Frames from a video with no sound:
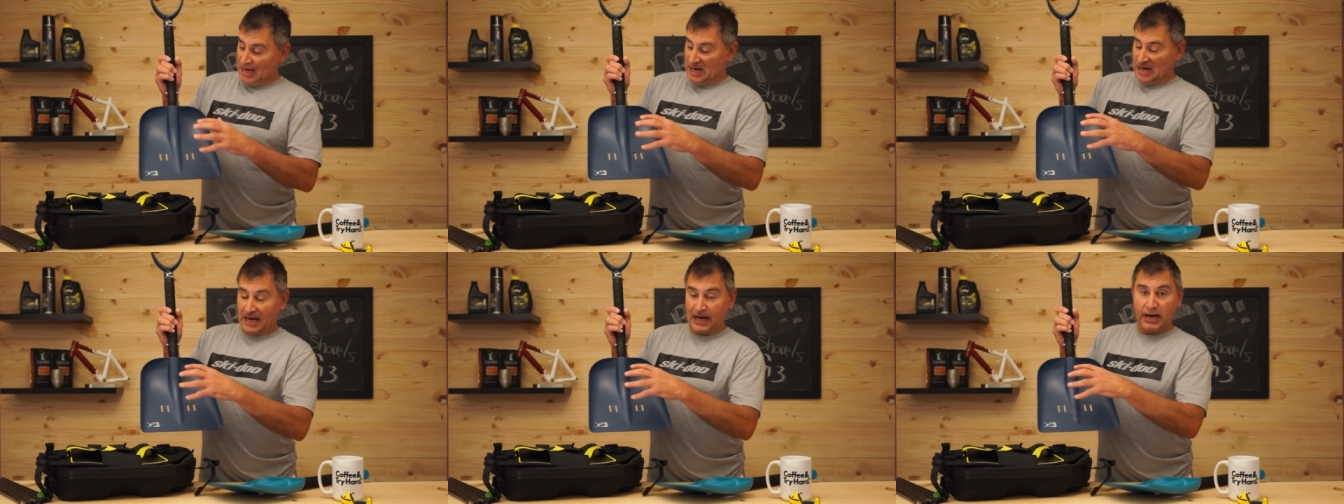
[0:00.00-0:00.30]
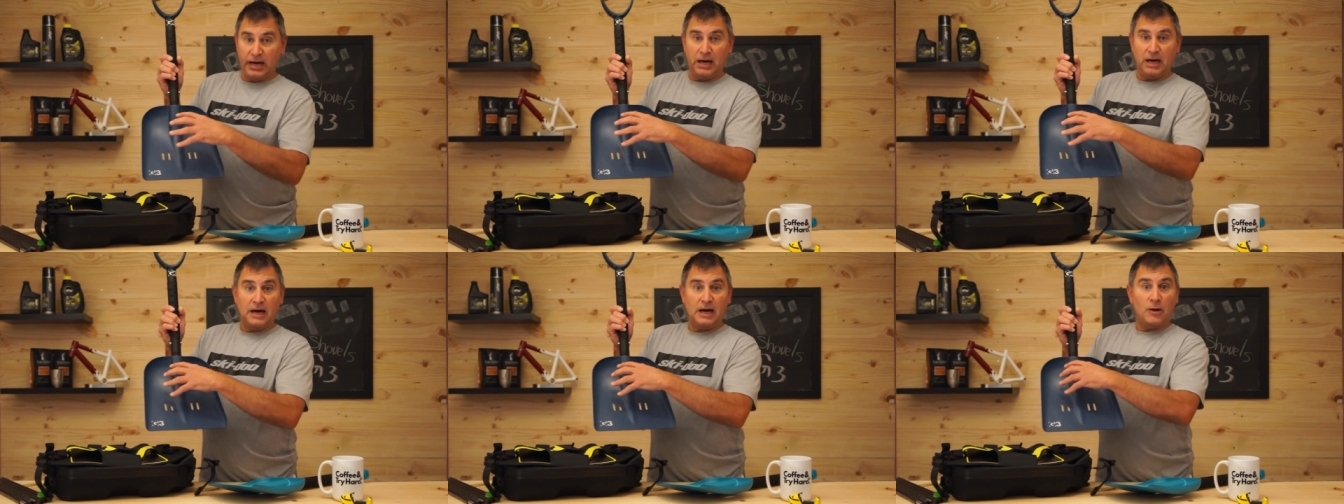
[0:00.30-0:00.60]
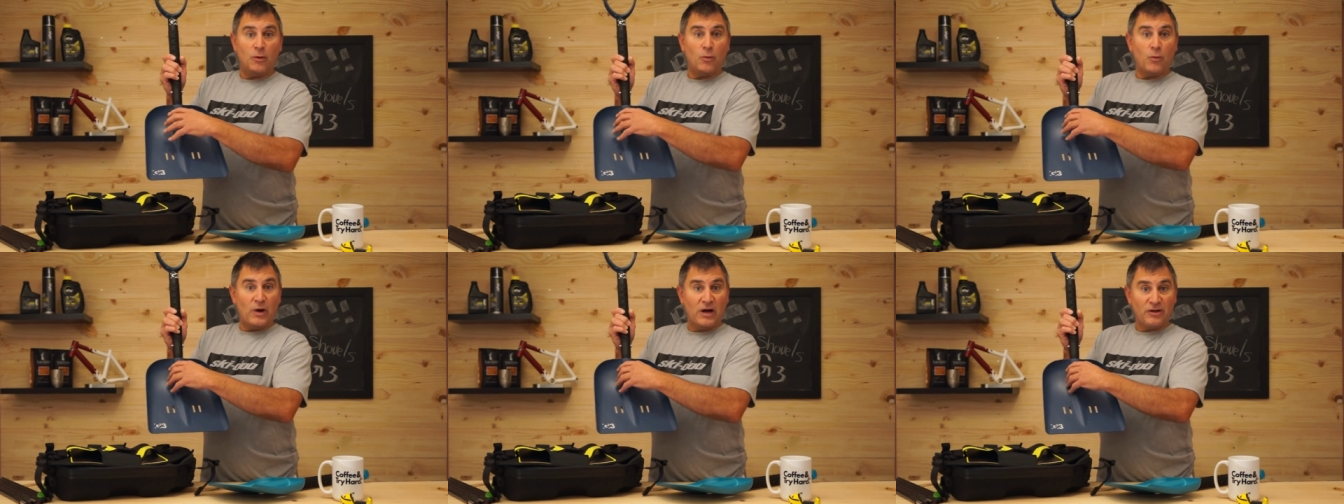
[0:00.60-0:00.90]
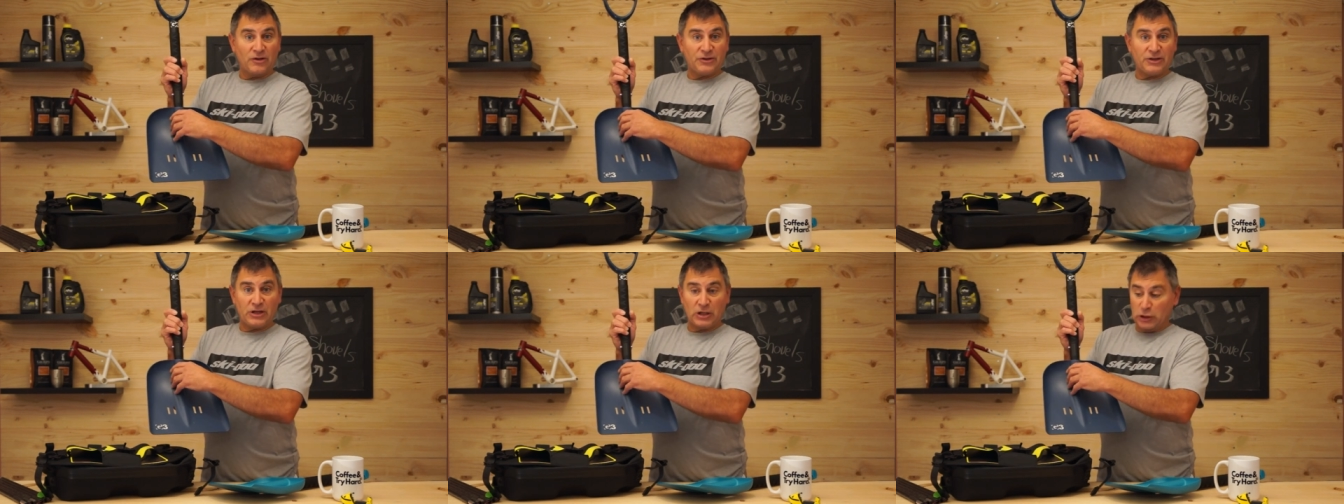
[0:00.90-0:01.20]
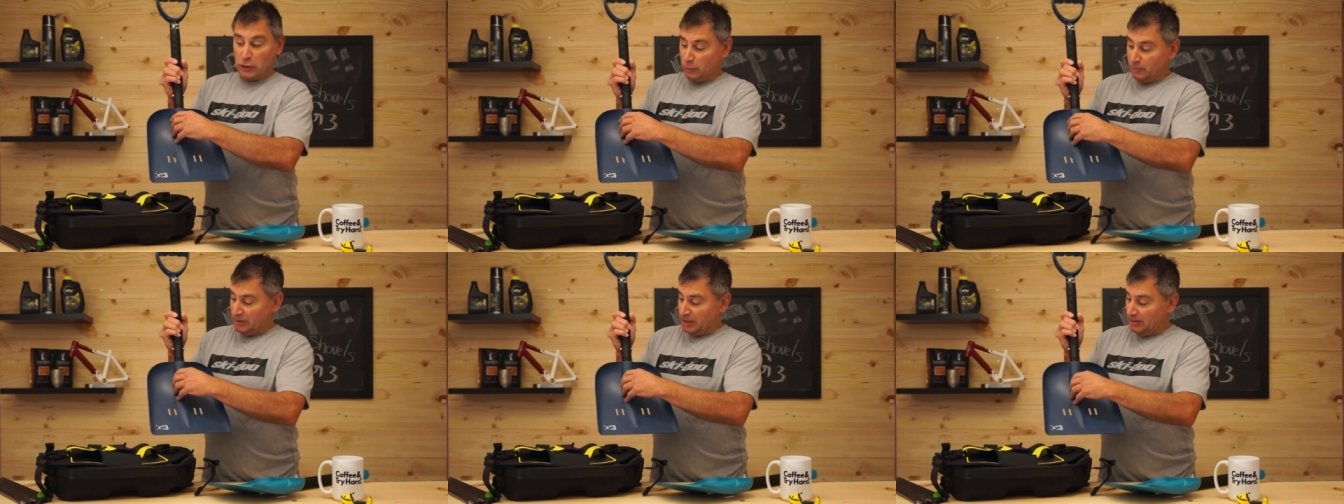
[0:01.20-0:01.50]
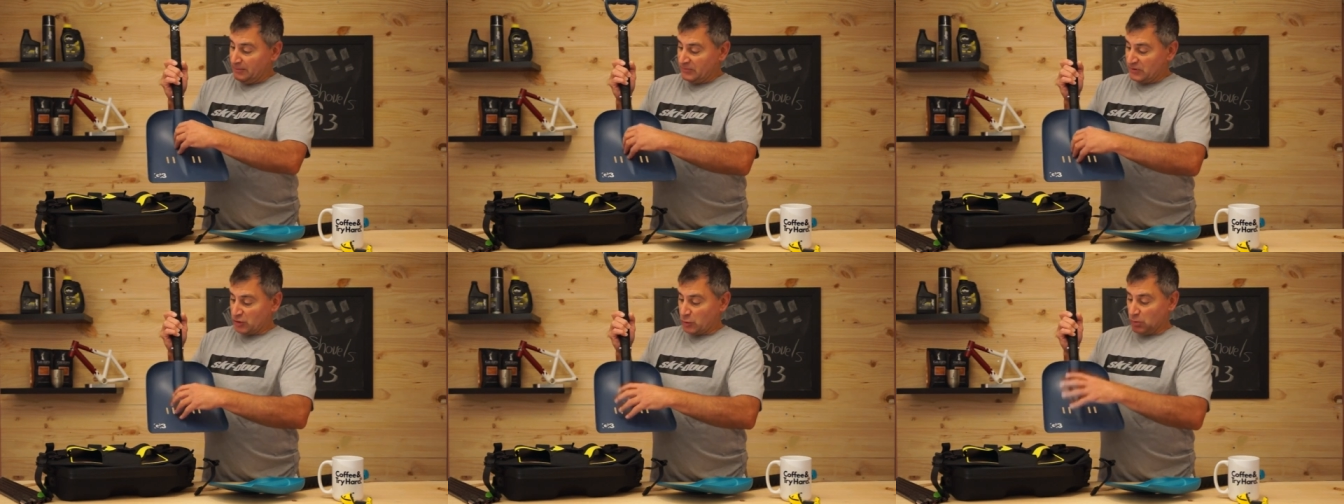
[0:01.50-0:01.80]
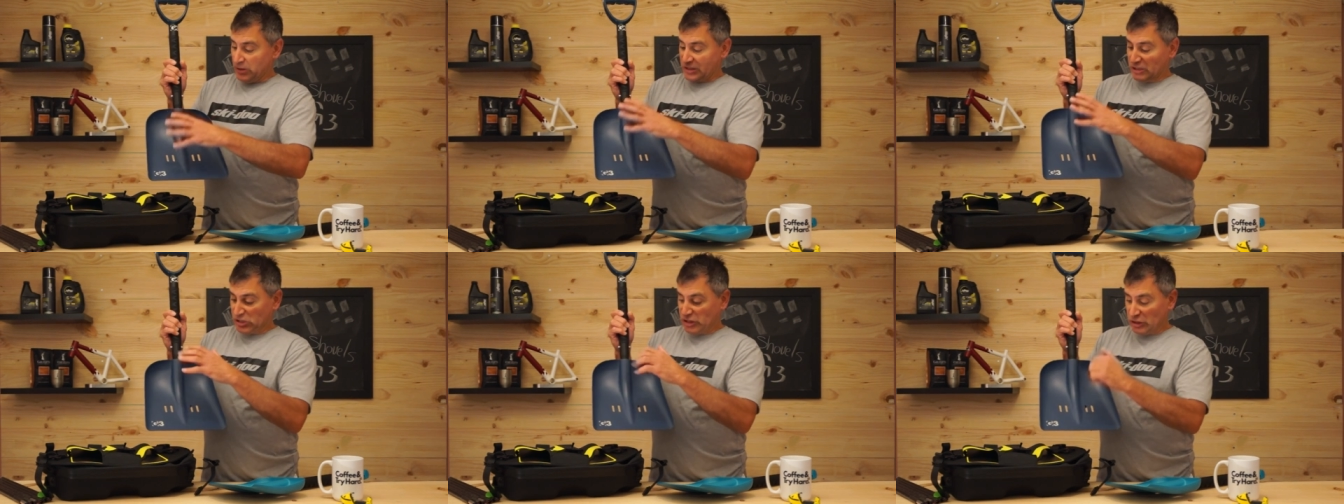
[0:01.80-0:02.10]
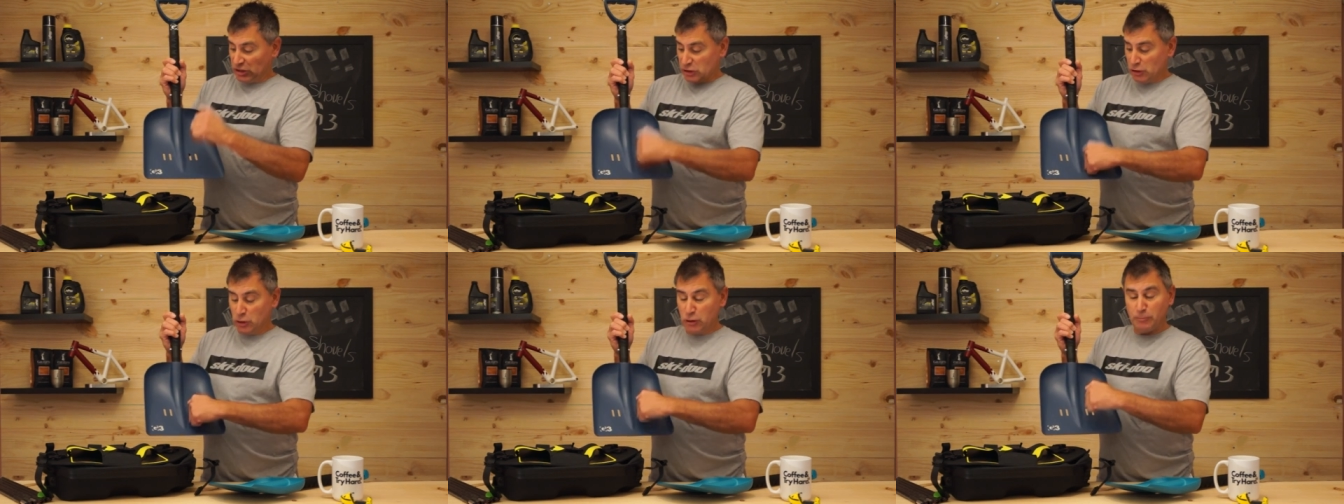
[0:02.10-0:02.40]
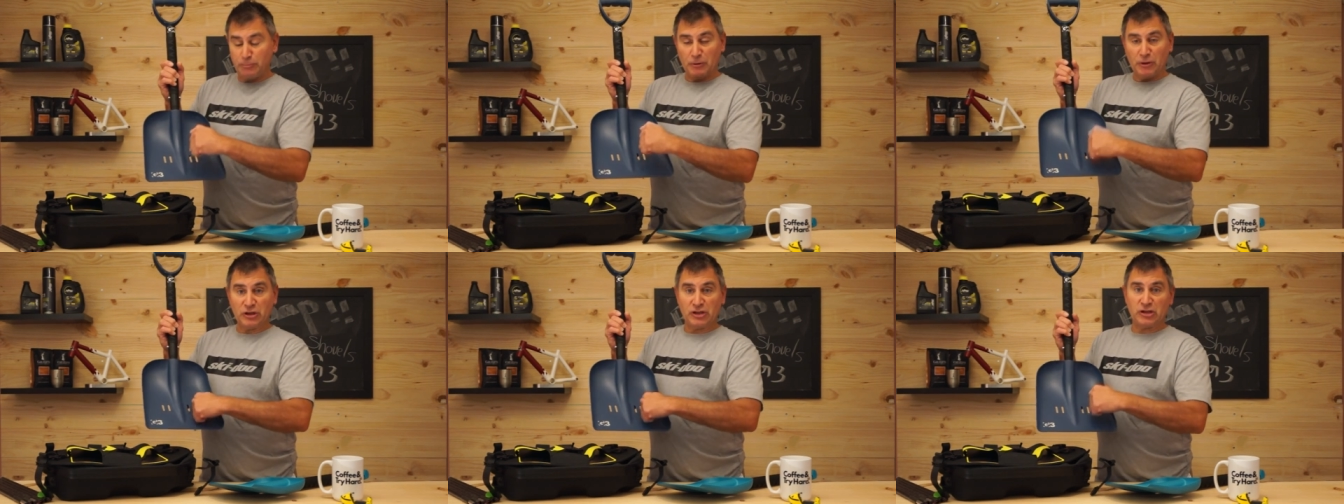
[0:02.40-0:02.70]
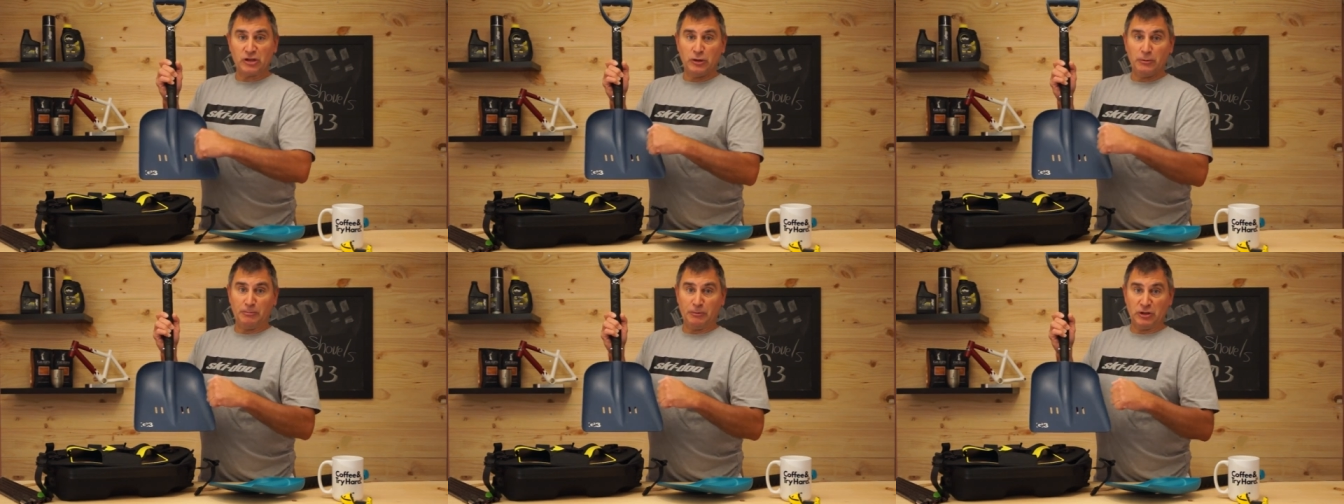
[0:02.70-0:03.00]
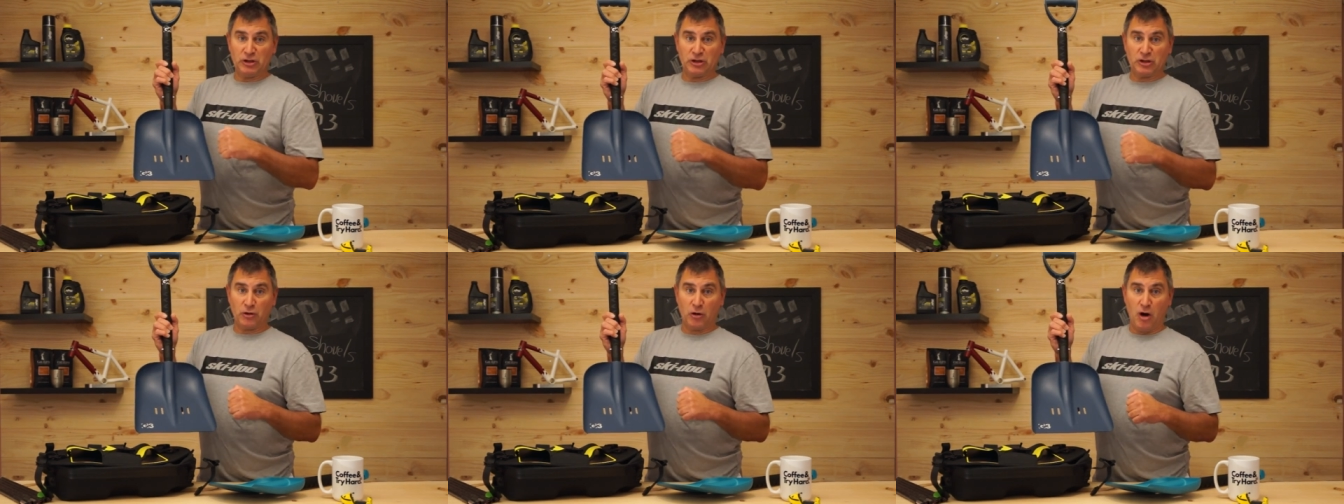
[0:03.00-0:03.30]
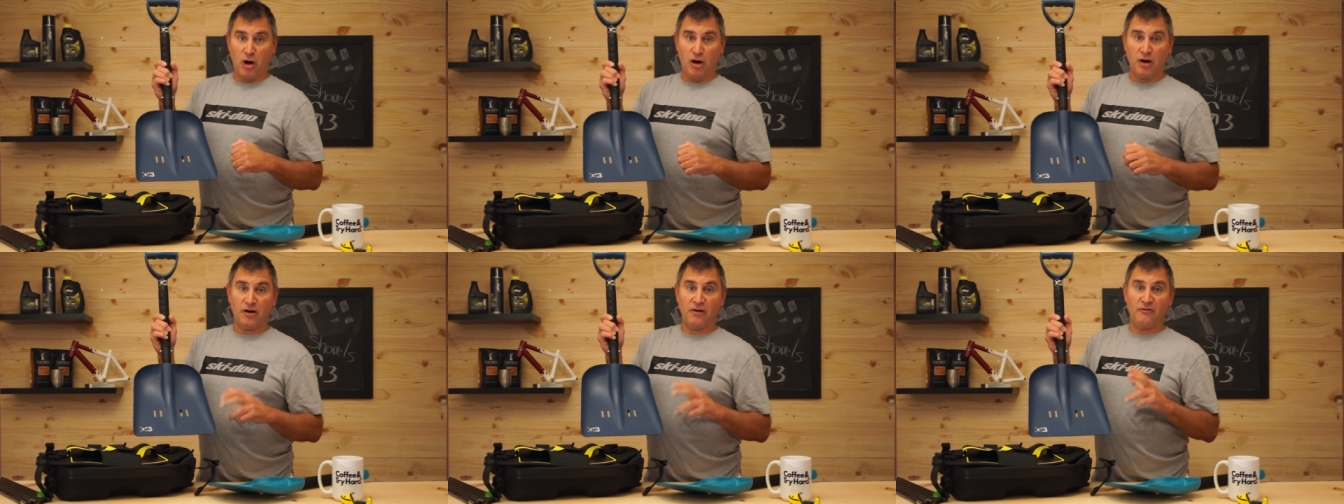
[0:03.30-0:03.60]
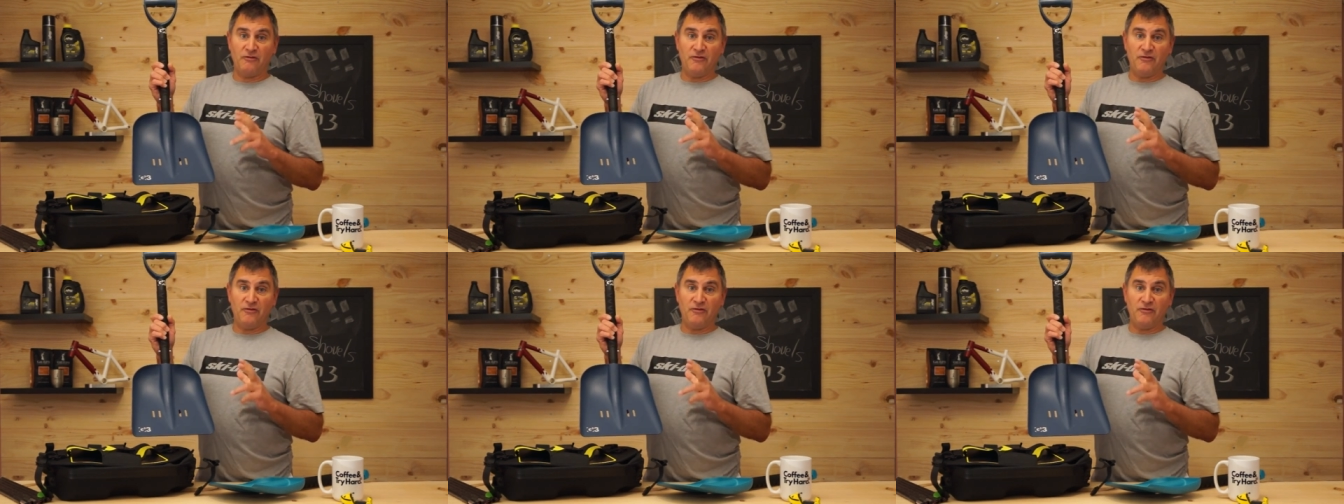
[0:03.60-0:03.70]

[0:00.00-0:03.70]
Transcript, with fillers: uh, welded aluminum, so it's super, super strong,